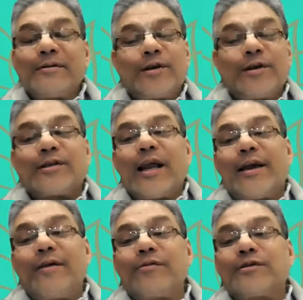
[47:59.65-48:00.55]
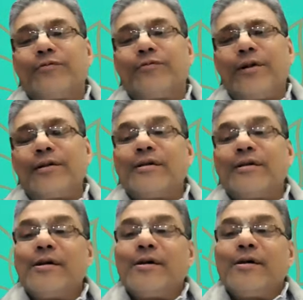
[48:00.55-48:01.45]
just like he was filled
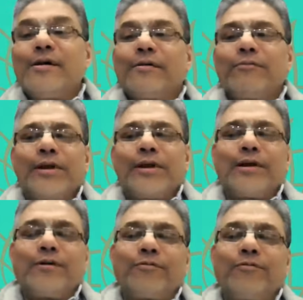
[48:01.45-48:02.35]
with a